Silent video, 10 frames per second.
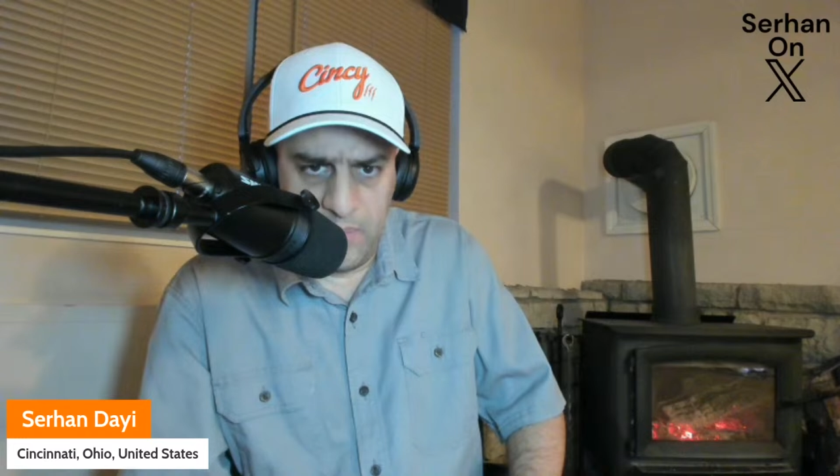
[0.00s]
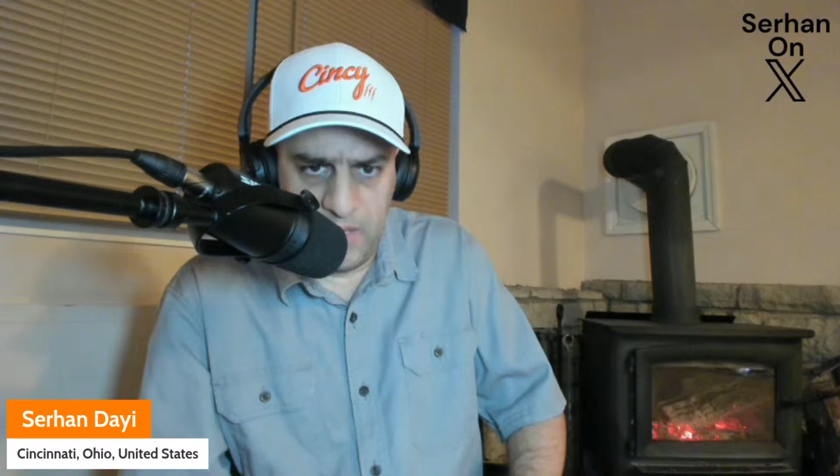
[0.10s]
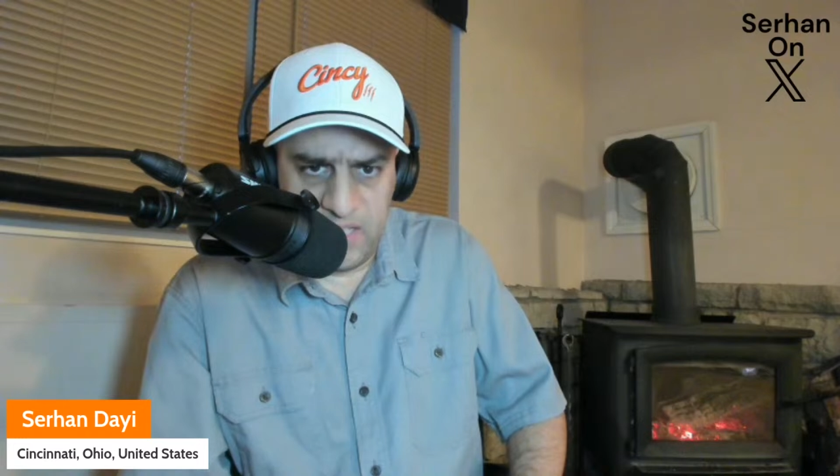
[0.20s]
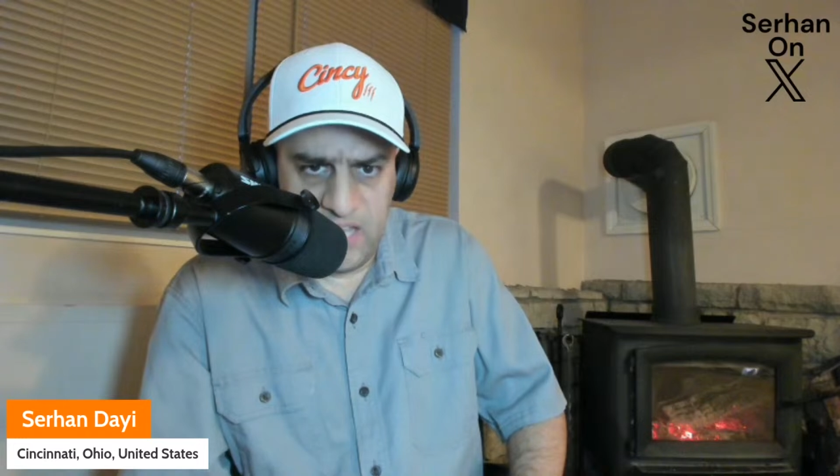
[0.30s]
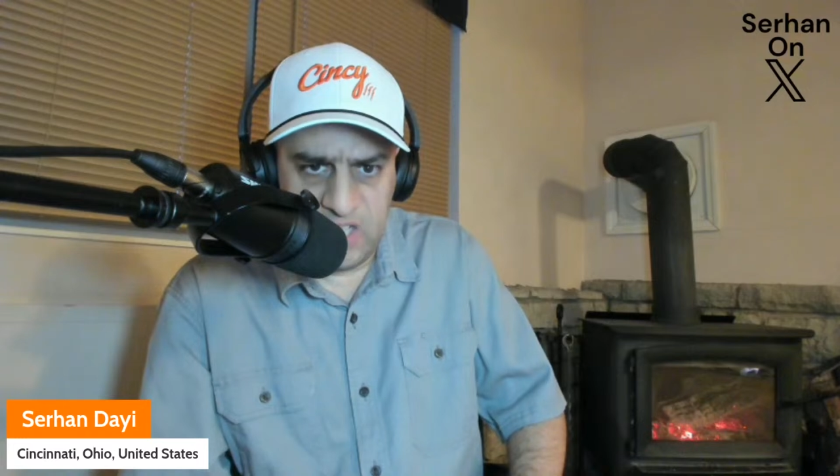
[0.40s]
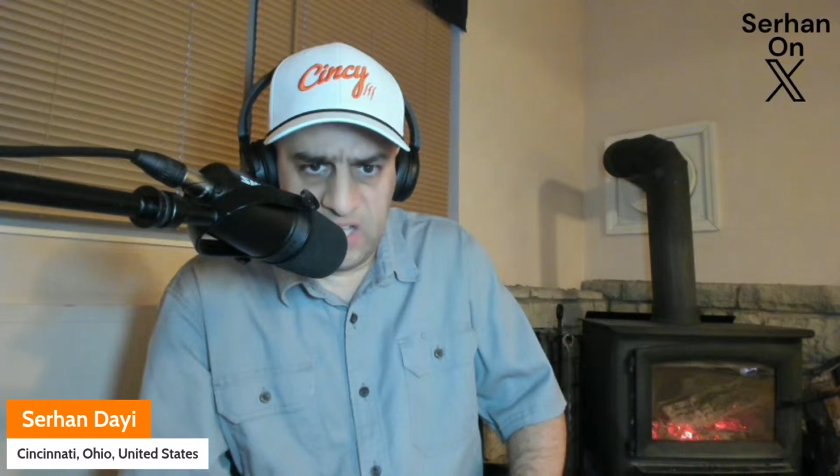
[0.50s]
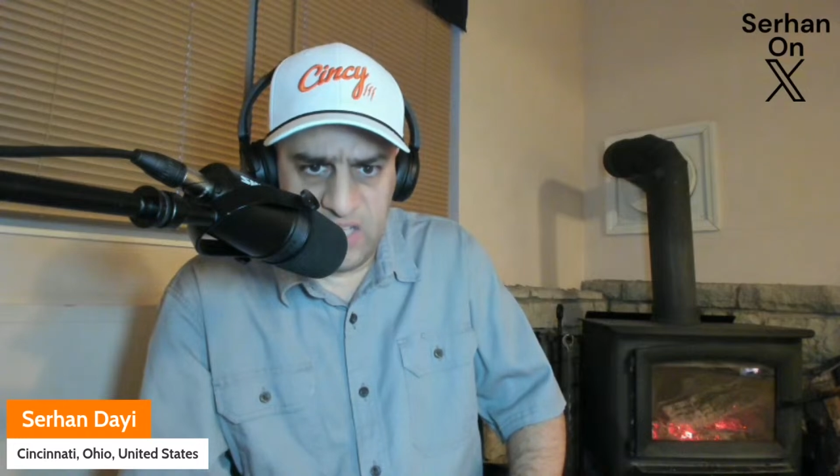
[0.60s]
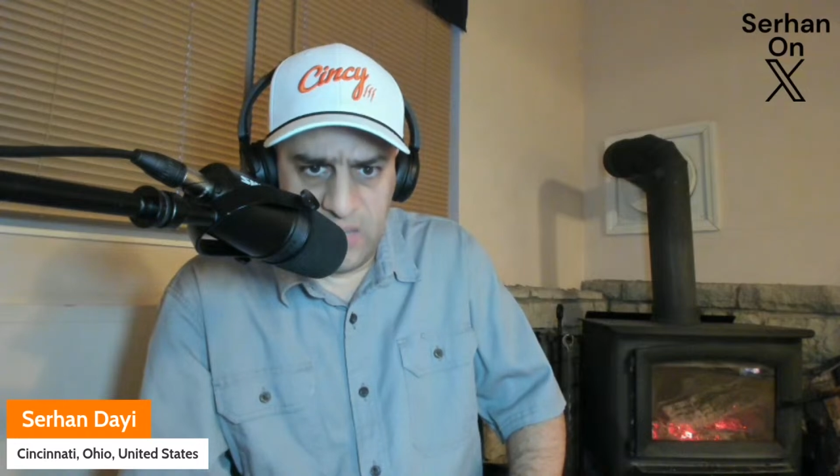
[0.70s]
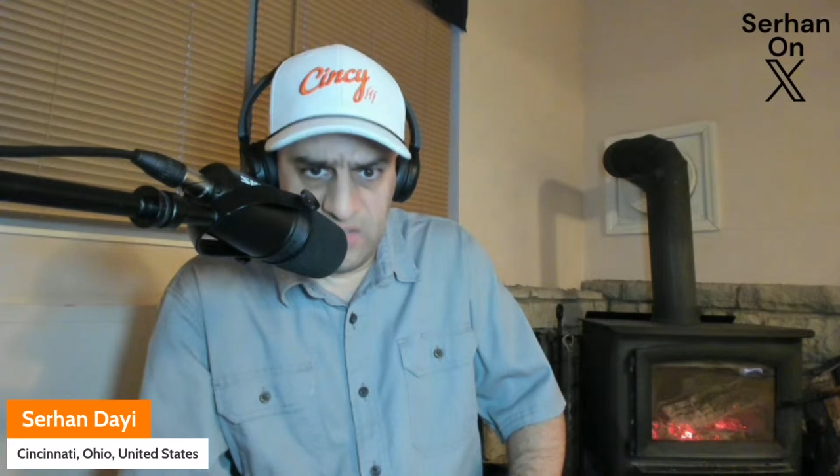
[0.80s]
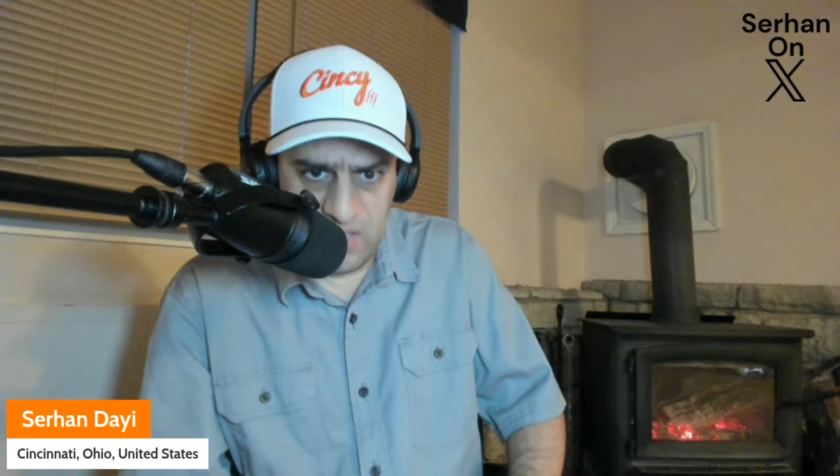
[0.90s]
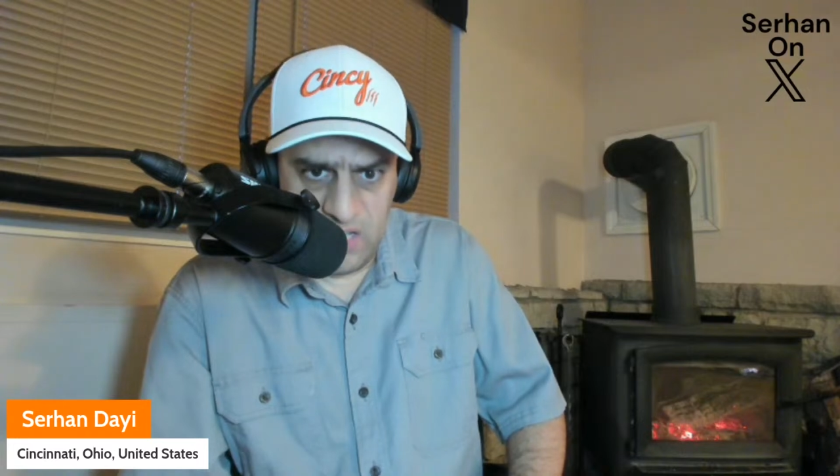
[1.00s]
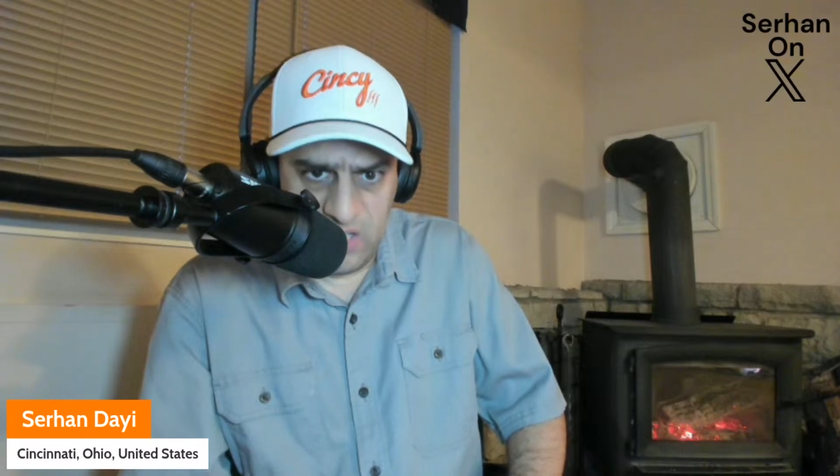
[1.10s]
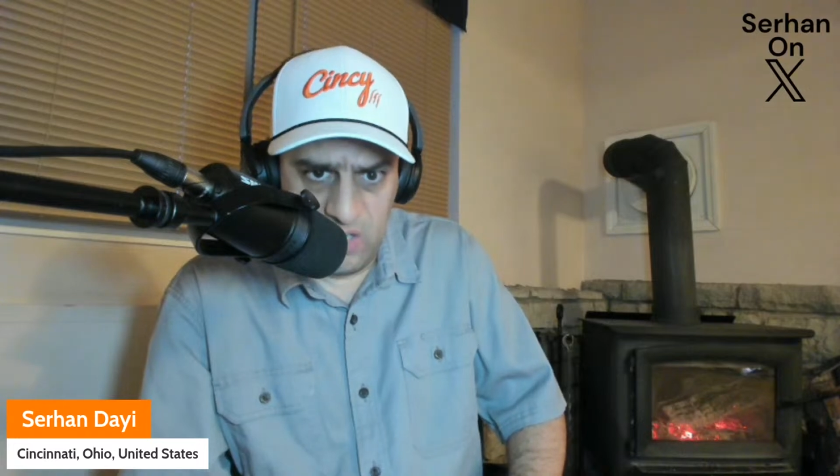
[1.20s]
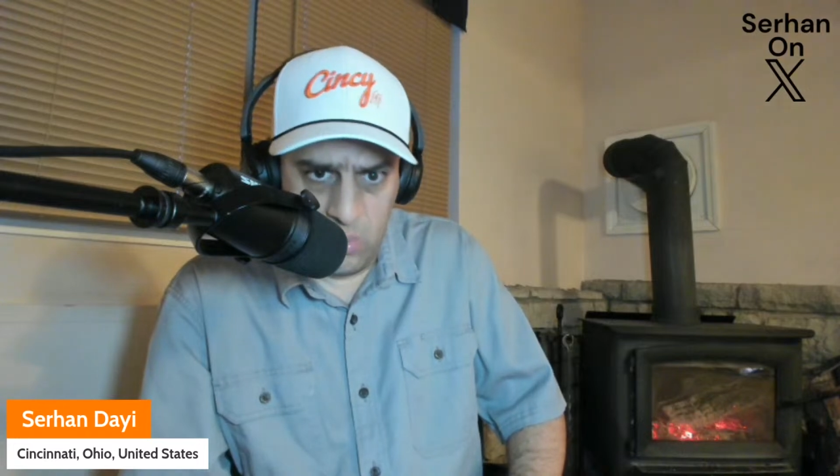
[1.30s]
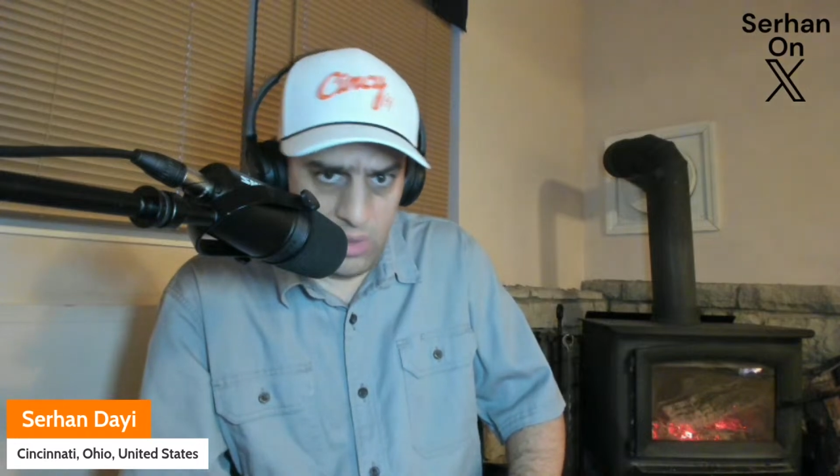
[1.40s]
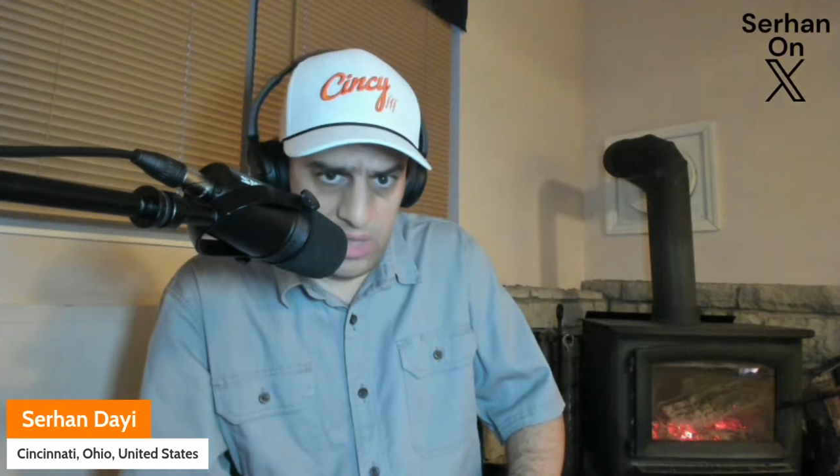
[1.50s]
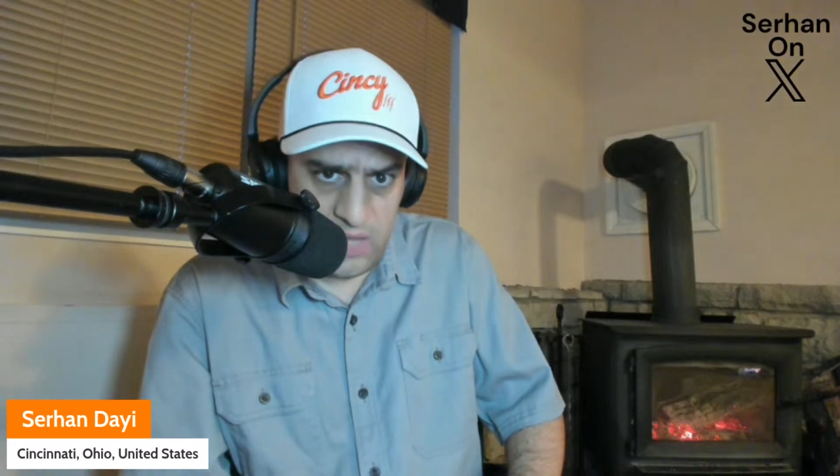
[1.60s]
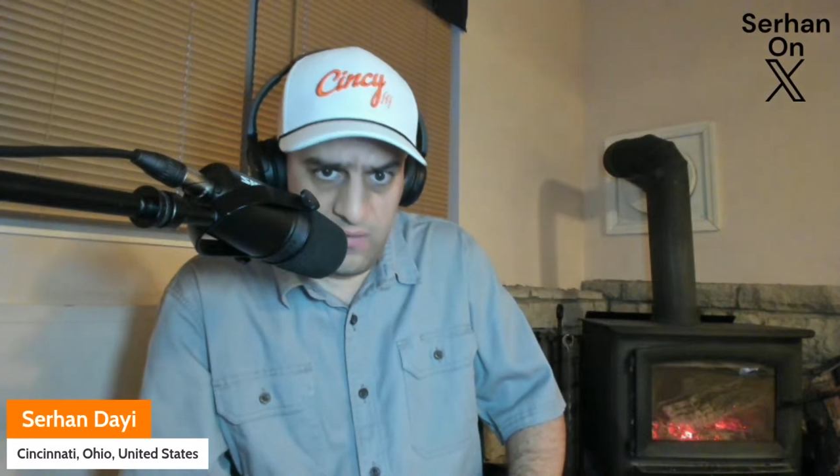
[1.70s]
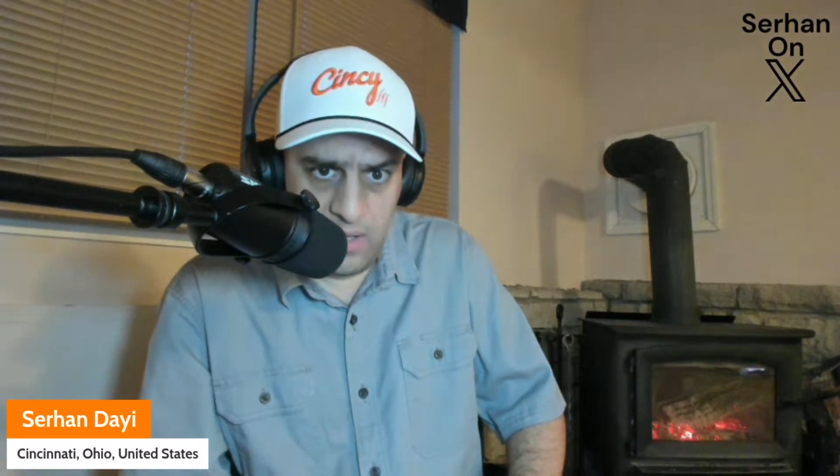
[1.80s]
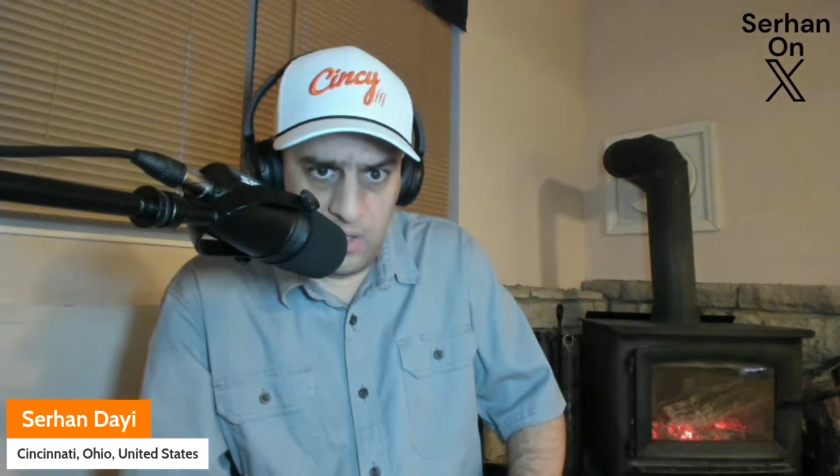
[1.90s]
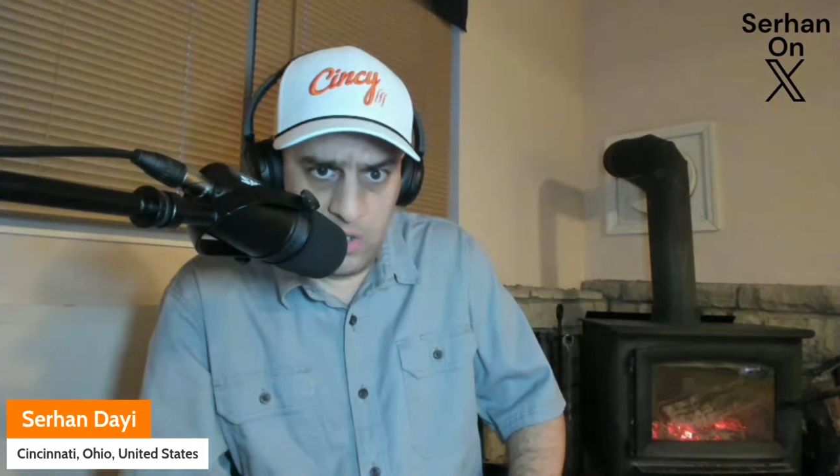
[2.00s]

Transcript: but Keyshawn Davis is going to leave